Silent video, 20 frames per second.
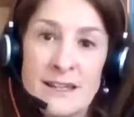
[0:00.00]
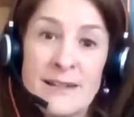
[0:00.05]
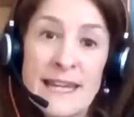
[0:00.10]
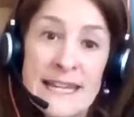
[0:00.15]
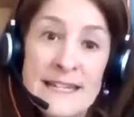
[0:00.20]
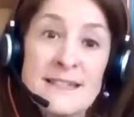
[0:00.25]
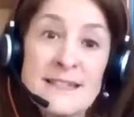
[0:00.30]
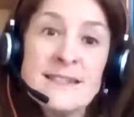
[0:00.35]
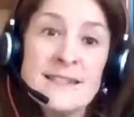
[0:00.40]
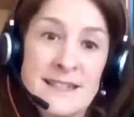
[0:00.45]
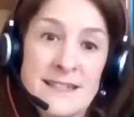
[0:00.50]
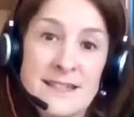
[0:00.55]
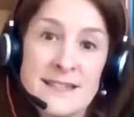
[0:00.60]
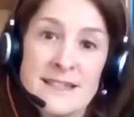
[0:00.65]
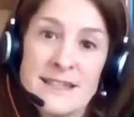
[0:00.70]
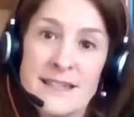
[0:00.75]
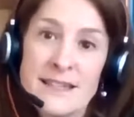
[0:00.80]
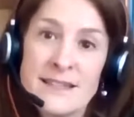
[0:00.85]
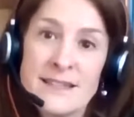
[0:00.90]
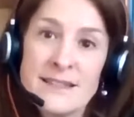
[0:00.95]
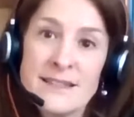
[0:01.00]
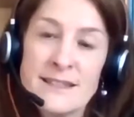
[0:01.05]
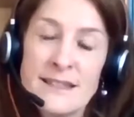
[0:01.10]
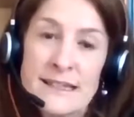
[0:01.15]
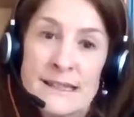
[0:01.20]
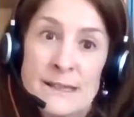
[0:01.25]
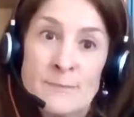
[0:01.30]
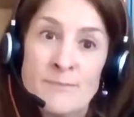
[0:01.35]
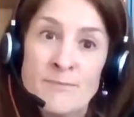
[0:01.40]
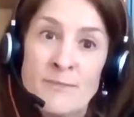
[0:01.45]
instances,
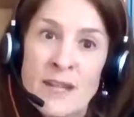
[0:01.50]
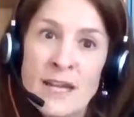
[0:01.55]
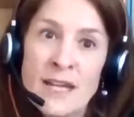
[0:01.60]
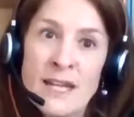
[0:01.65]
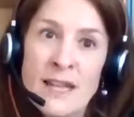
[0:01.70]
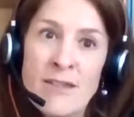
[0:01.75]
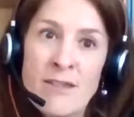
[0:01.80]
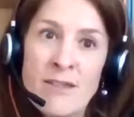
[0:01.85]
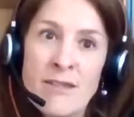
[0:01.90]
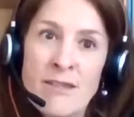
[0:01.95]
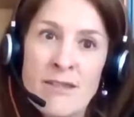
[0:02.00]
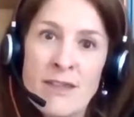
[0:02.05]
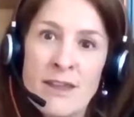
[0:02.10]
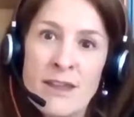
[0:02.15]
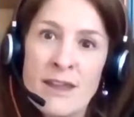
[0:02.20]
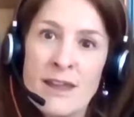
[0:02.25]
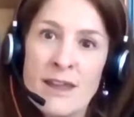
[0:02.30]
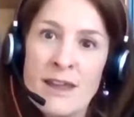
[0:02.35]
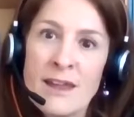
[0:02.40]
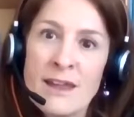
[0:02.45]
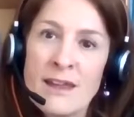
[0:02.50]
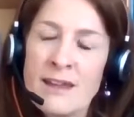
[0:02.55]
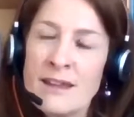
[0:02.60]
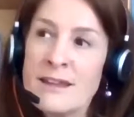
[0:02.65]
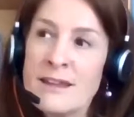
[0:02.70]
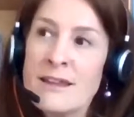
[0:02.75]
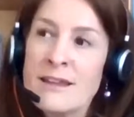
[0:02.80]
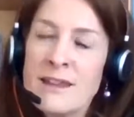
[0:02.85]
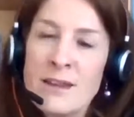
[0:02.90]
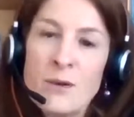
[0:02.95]

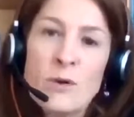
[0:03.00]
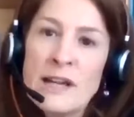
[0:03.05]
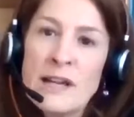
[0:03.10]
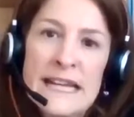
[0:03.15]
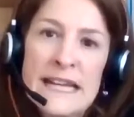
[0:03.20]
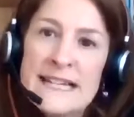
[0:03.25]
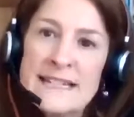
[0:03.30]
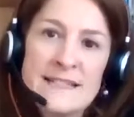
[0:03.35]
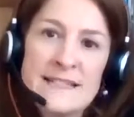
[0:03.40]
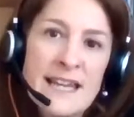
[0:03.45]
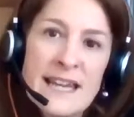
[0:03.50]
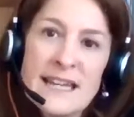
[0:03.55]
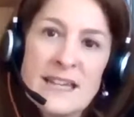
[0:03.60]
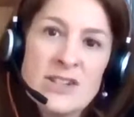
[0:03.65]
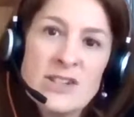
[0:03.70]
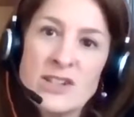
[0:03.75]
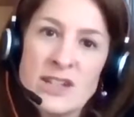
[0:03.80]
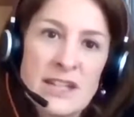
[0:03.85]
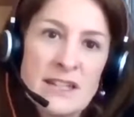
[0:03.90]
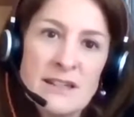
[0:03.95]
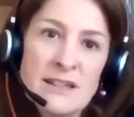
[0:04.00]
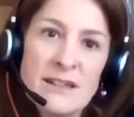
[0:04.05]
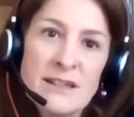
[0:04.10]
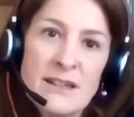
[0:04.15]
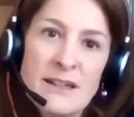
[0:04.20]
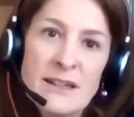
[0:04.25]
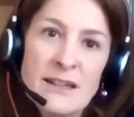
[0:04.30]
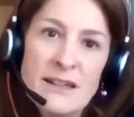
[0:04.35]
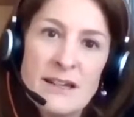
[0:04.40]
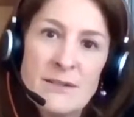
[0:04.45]
the organization
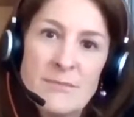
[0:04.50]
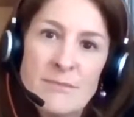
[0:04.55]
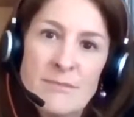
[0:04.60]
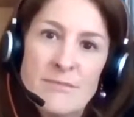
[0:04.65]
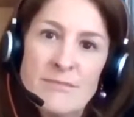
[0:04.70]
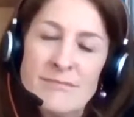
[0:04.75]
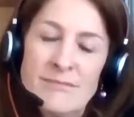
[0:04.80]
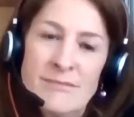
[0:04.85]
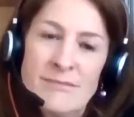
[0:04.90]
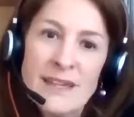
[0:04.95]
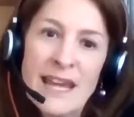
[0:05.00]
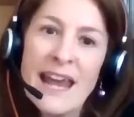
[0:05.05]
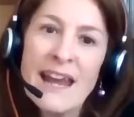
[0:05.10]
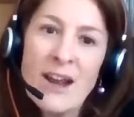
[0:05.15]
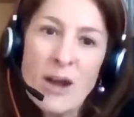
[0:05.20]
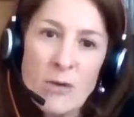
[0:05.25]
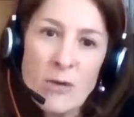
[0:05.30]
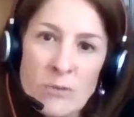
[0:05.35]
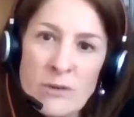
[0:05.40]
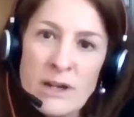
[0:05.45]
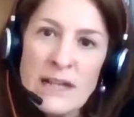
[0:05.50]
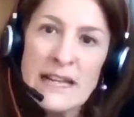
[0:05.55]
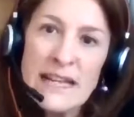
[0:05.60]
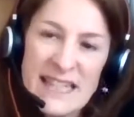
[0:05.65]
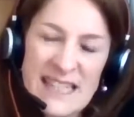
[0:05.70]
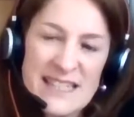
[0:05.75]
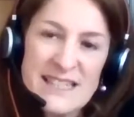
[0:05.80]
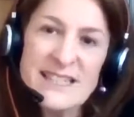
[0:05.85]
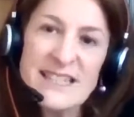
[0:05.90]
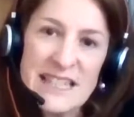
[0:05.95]
cannot really
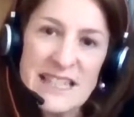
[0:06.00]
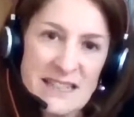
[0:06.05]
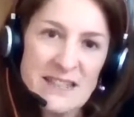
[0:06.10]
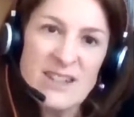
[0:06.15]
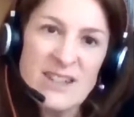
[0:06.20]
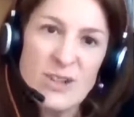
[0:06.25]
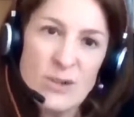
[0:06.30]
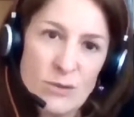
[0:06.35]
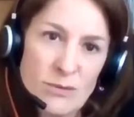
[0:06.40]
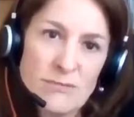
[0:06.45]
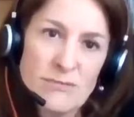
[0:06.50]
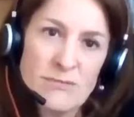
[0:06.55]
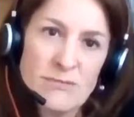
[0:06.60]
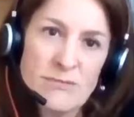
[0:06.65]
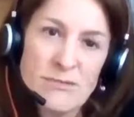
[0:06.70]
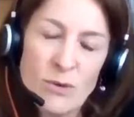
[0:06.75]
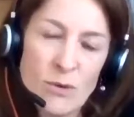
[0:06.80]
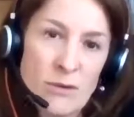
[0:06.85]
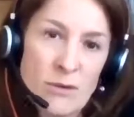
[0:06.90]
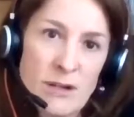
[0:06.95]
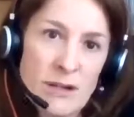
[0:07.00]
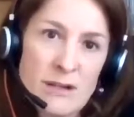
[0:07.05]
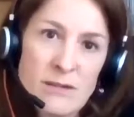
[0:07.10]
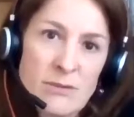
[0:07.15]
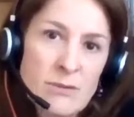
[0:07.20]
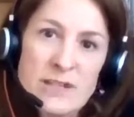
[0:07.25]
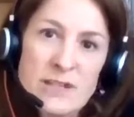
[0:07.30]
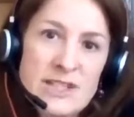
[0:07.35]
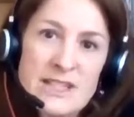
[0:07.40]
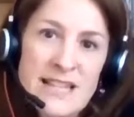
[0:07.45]
continue
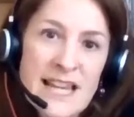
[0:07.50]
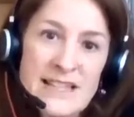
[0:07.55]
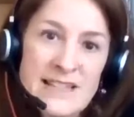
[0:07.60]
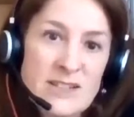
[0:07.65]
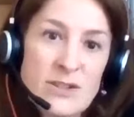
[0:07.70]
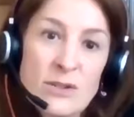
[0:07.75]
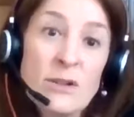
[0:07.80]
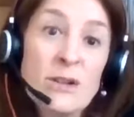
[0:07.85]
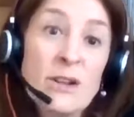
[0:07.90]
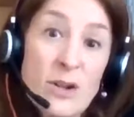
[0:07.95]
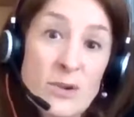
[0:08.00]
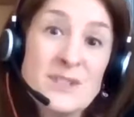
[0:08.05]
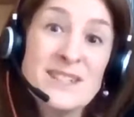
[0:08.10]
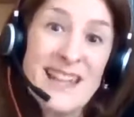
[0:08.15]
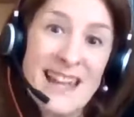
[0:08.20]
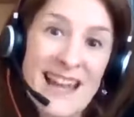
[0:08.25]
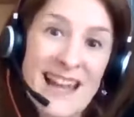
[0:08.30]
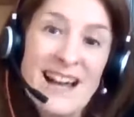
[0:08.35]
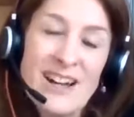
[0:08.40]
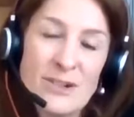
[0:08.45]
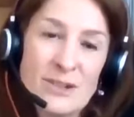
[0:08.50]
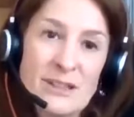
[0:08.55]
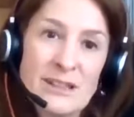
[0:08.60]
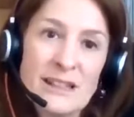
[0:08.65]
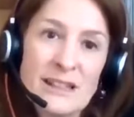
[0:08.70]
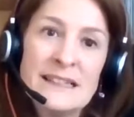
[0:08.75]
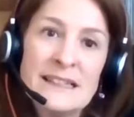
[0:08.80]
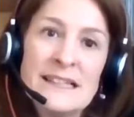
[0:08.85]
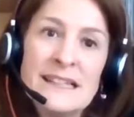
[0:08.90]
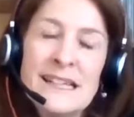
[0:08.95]
or just has to close down.
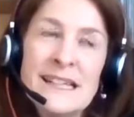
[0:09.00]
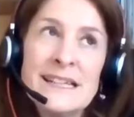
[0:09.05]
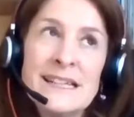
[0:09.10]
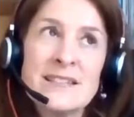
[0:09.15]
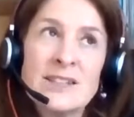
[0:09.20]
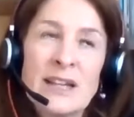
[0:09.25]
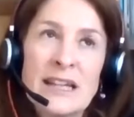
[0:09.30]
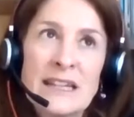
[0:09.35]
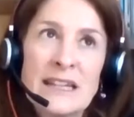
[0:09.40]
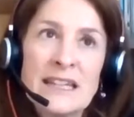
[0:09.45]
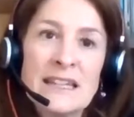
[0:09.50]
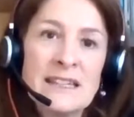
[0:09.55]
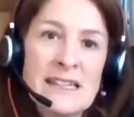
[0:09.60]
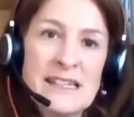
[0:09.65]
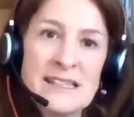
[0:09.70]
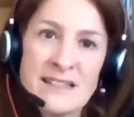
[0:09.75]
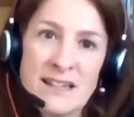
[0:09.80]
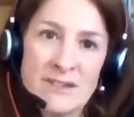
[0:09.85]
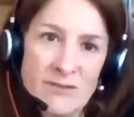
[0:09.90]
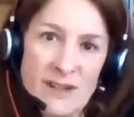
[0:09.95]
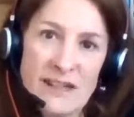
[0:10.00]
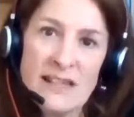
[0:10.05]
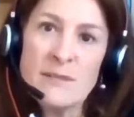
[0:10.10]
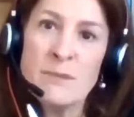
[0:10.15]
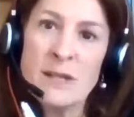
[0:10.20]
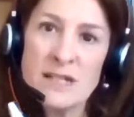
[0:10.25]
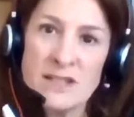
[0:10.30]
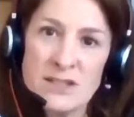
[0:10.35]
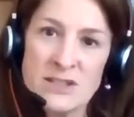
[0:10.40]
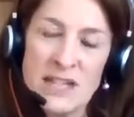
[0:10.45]
Yeah. So I think these are very
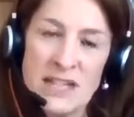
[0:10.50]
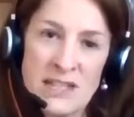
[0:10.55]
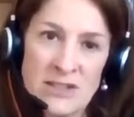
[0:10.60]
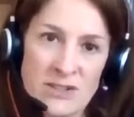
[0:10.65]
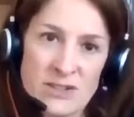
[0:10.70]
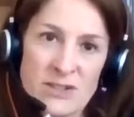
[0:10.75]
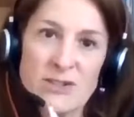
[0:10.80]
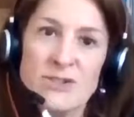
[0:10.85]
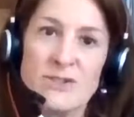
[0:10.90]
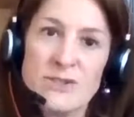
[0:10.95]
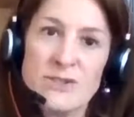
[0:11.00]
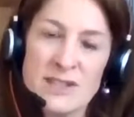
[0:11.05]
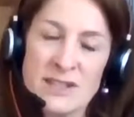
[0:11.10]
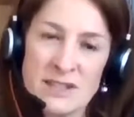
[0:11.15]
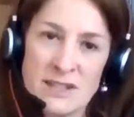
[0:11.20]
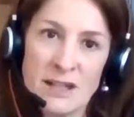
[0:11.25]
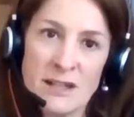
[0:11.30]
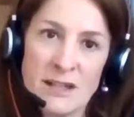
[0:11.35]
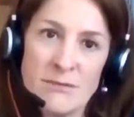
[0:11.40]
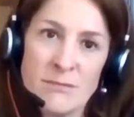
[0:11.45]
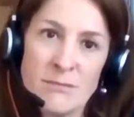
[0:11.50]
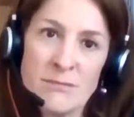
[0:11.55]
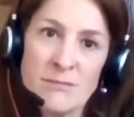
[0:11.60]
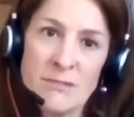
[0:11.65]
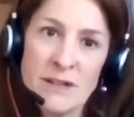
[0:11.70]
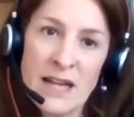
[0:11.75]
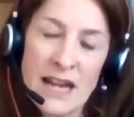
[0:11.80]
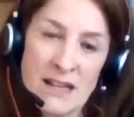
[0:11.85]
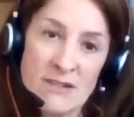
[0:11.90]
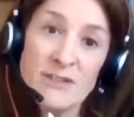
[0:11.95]
much issues
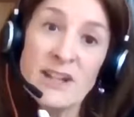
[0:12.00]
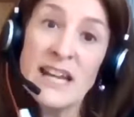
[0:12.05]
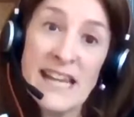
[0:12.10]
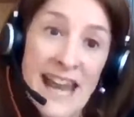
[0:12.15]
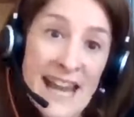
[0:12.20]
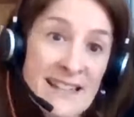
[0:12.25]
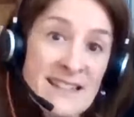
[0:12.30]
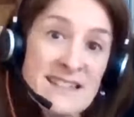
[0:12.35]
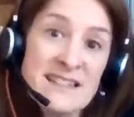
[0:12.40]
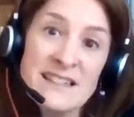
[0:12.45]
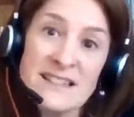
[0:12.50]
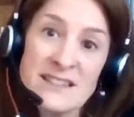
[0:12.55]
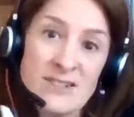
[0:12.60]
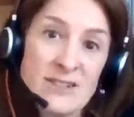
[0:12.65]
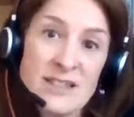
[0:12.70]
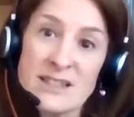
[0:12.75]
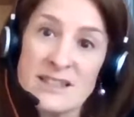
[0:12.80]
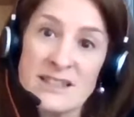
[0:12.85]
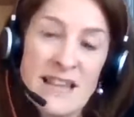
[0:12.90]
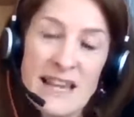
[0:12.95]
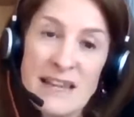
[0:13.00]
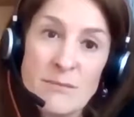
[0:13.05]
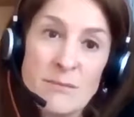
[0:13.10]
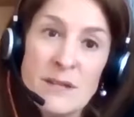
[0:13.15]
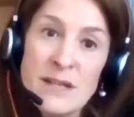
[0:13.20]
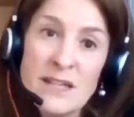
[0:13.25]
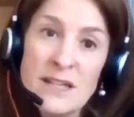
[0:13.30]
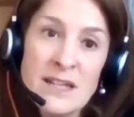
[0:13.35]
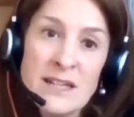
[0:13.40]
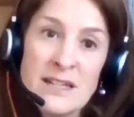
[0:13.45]
kind of connected to
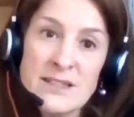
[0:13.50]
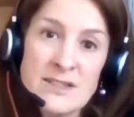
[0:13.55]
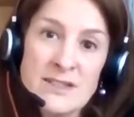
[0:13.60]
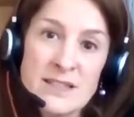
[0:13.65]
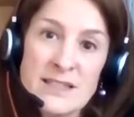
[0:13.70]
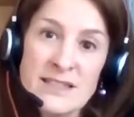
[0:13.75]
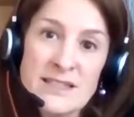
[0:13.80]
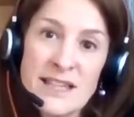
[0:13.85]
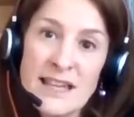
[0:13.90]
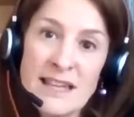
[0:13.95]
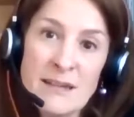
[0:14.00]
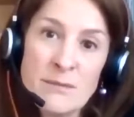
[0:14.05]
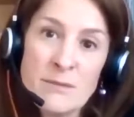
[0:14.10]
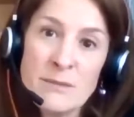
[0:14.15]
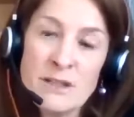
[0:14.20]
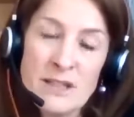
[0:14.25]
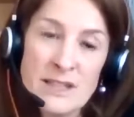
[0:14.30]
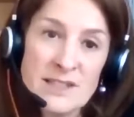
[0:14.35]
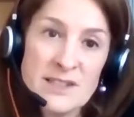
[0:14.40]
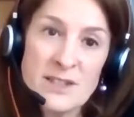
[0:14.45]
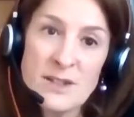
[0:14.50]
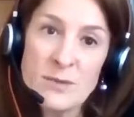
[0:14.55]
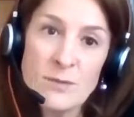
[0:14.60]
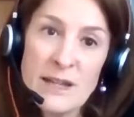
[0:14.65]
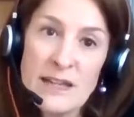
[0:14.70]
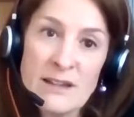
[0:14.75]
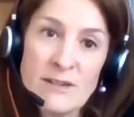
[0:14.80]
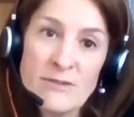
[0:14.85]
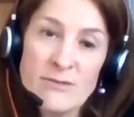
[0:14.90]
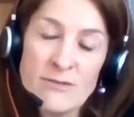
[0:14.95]
the same cluster
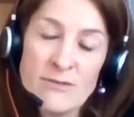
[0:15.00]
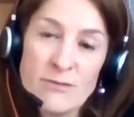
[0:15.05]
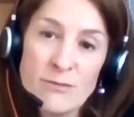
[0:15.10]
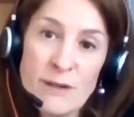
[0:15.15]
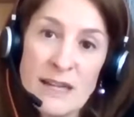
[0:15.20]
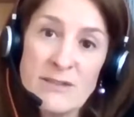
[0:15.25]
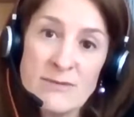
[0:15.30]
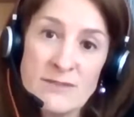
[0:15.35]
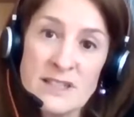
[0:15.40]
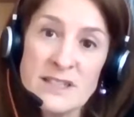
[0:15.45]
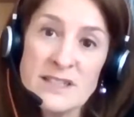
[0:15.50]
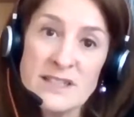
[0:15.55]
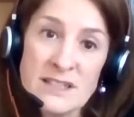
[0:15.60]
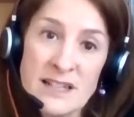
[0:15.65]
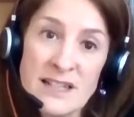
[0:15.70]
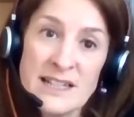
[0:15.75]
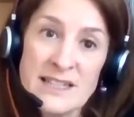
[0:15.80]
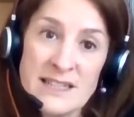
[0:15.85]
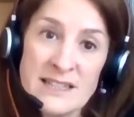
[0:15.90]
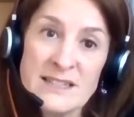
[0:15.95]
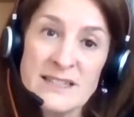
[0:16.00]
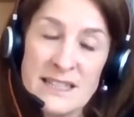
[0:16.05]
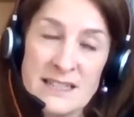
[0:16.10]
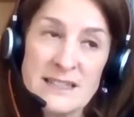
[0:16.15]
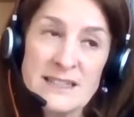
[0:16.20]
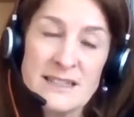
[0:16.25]
we have discussed.